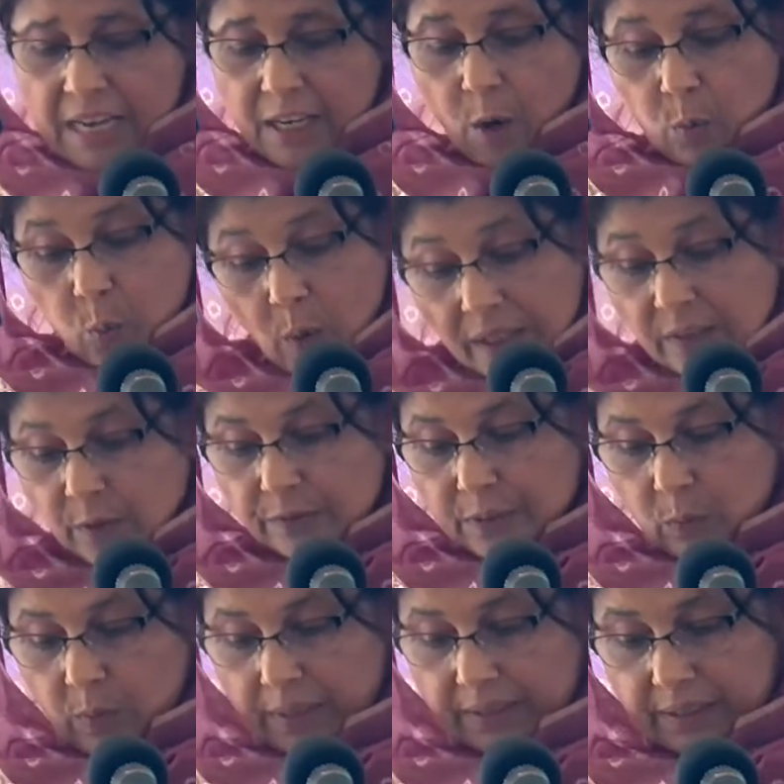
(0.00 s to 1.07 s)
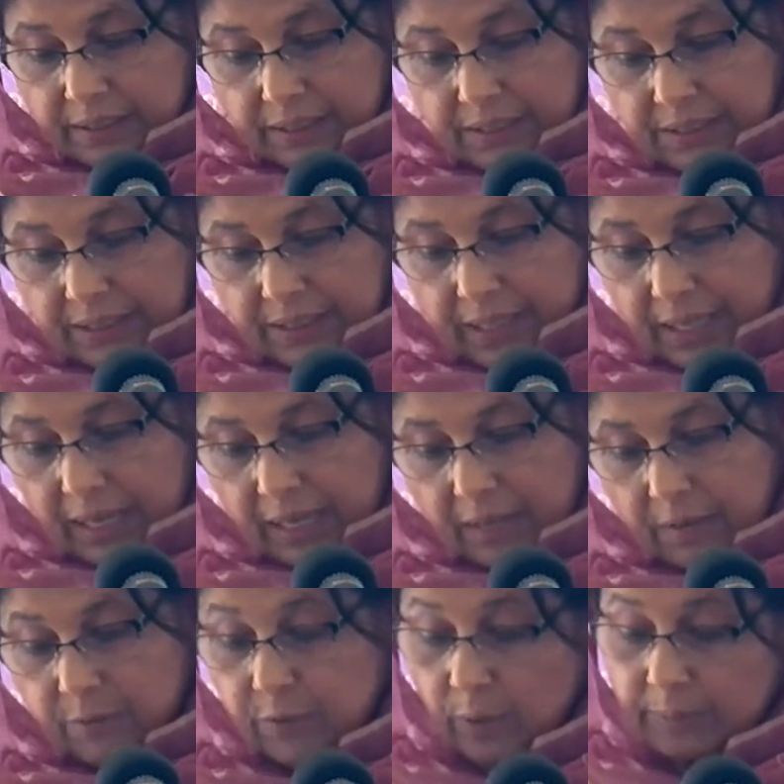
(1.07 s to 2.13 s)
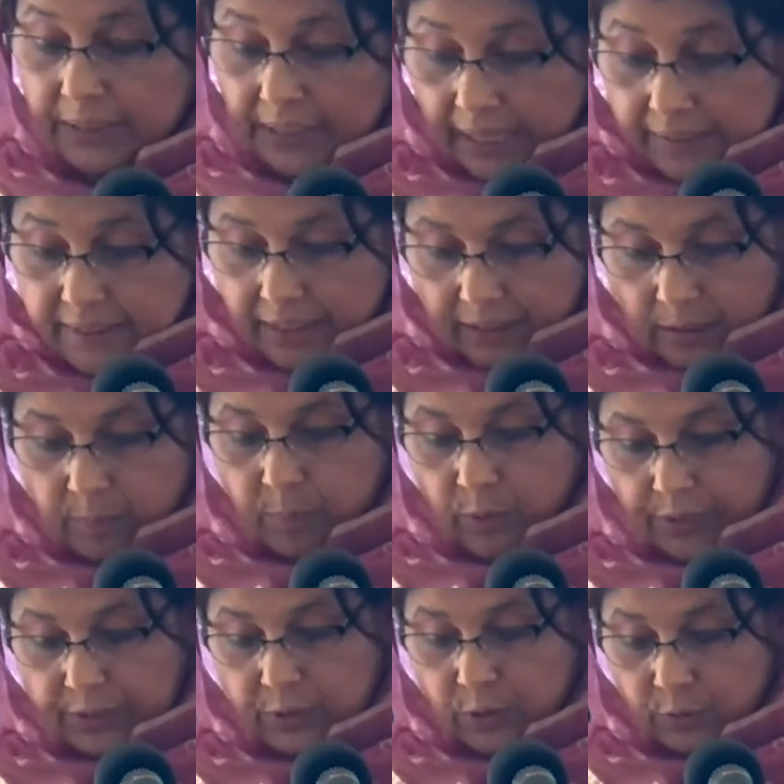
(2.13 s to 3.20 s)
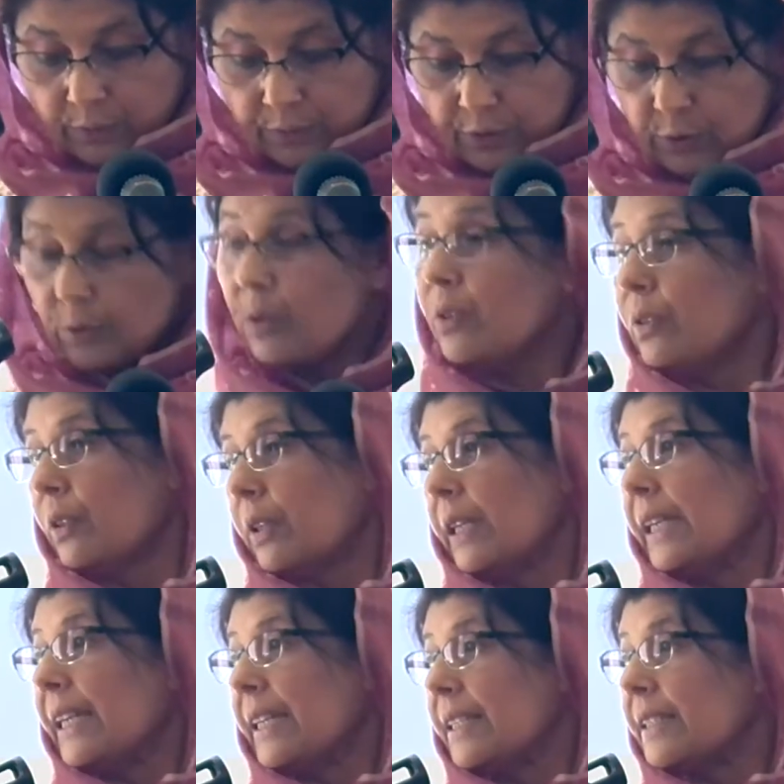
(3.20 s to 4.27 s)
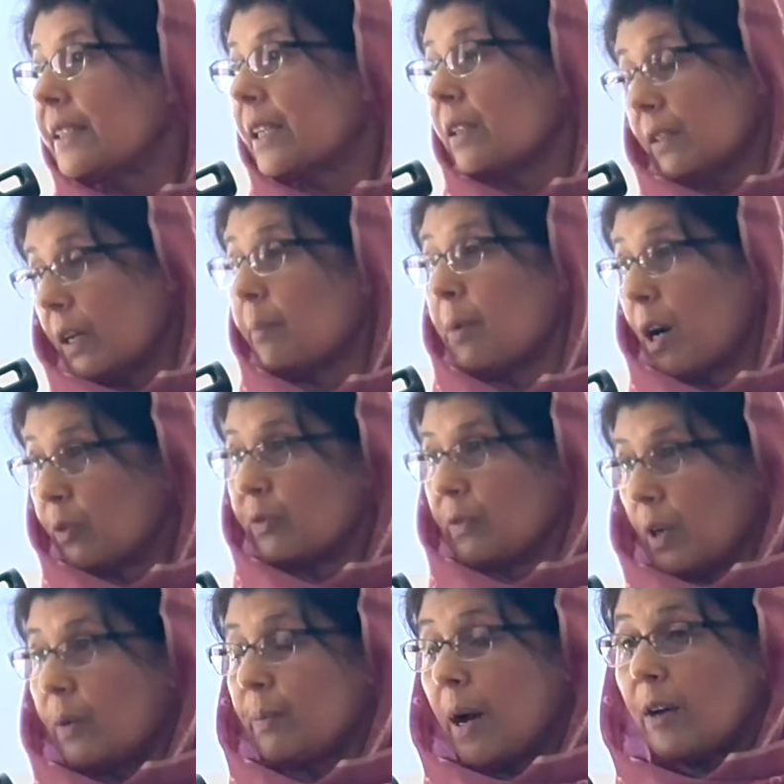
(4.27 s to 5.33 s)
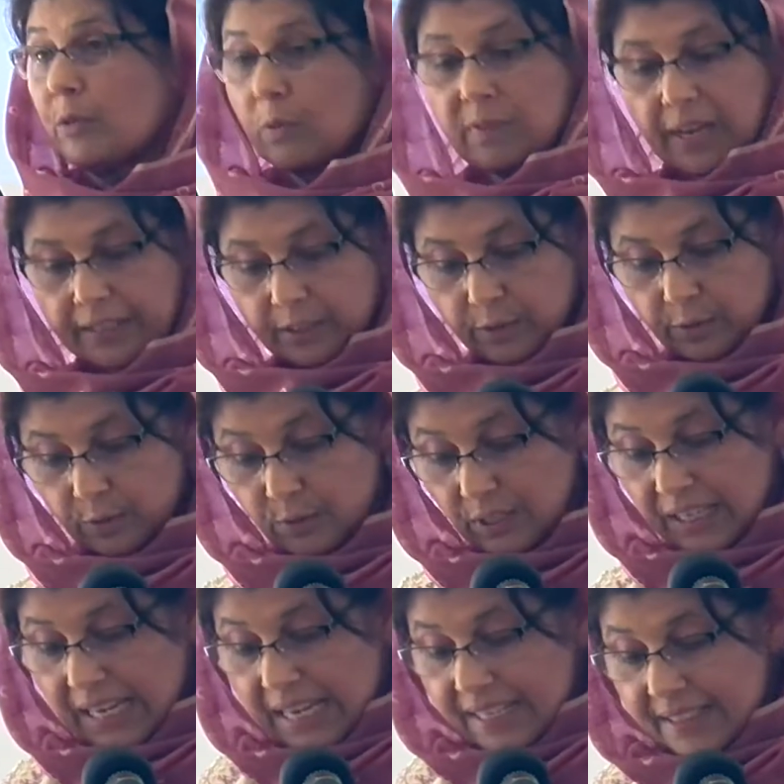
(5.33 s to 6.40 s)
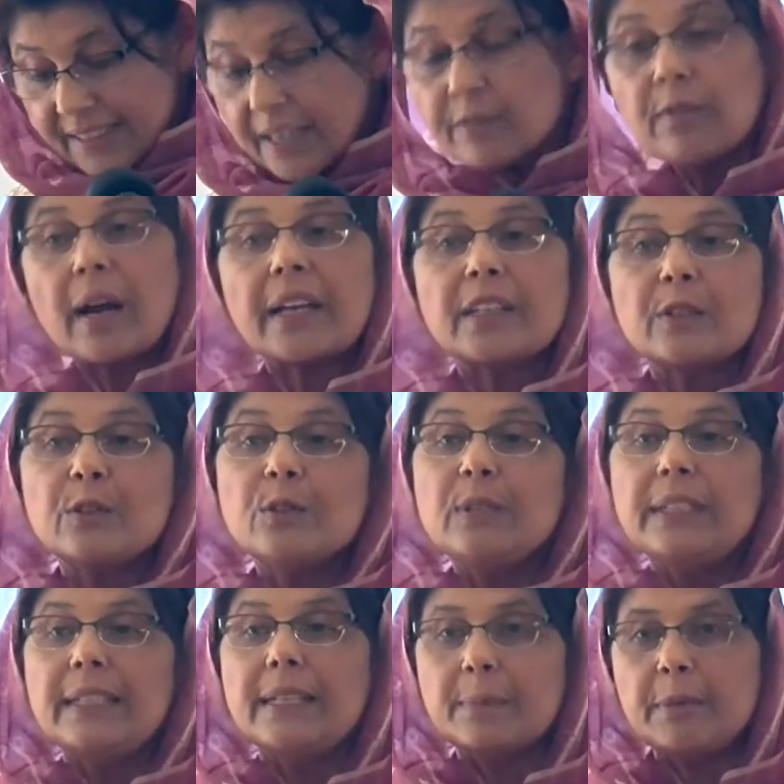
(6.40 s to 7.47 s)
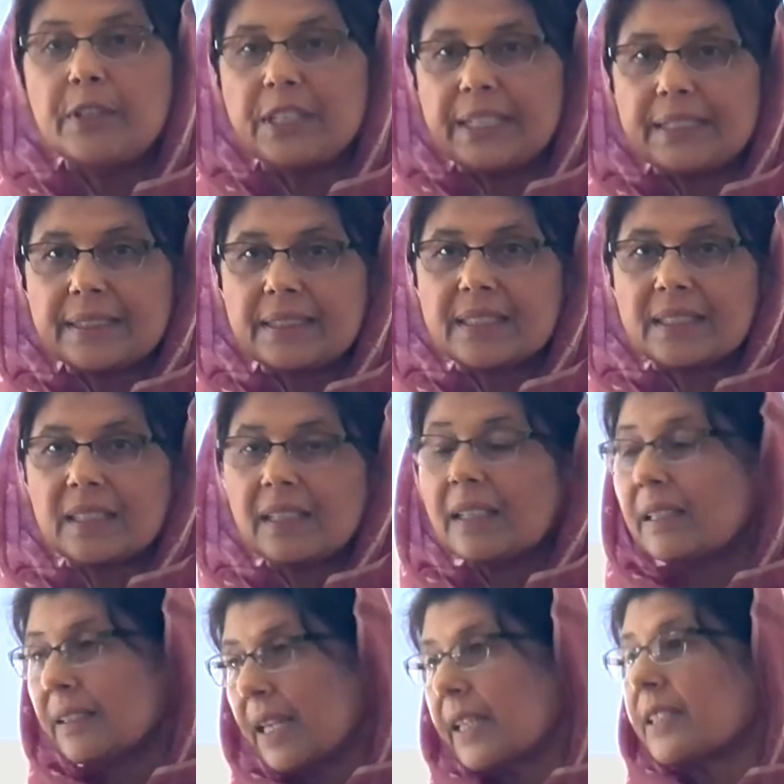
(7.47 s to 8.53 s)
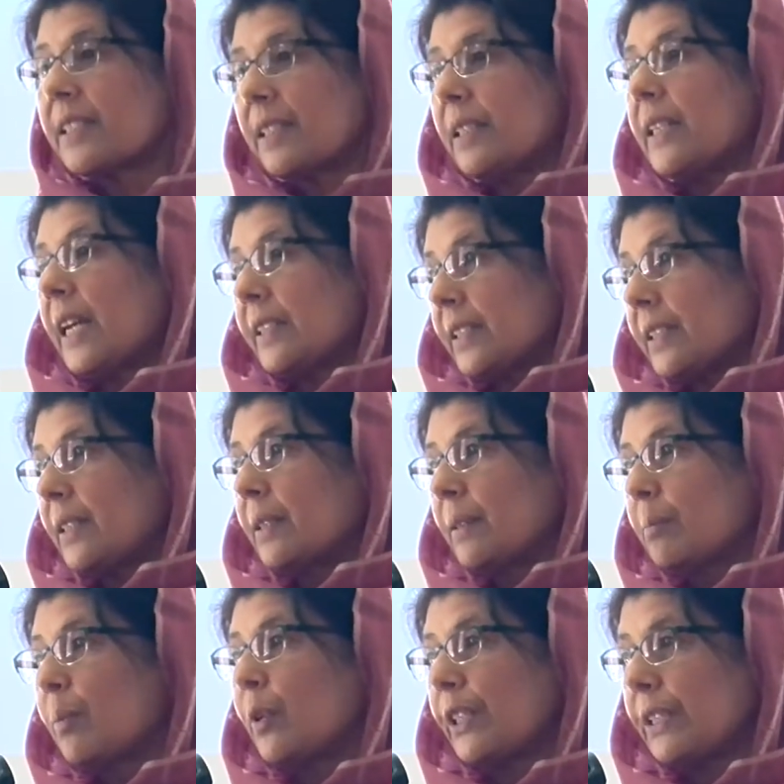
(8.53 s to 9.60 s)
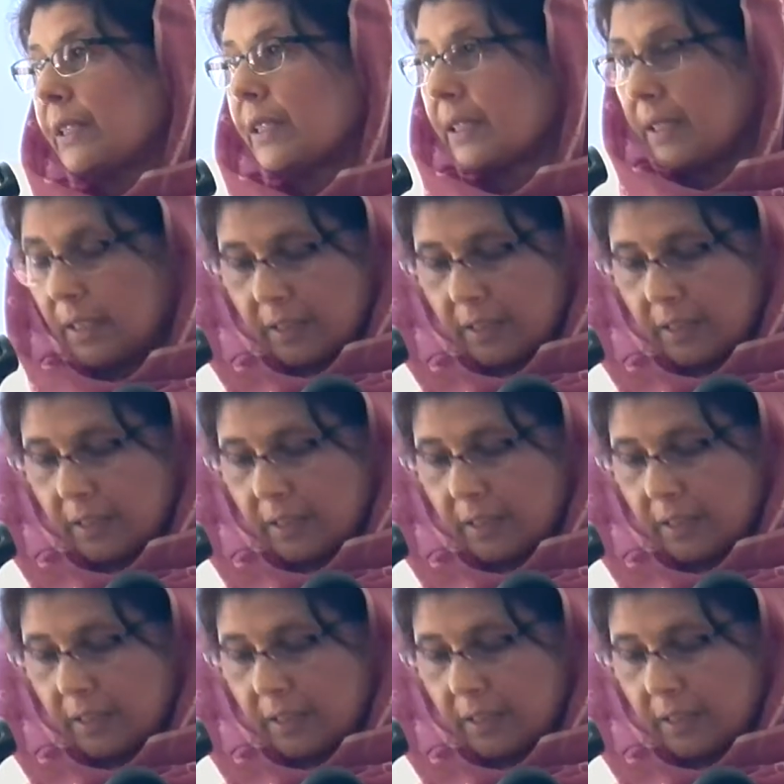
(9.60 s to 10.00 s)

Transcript: Now, one of the wonders from the ethical point of view is about Vaheguru is that Vaheguru liberates. That's the point.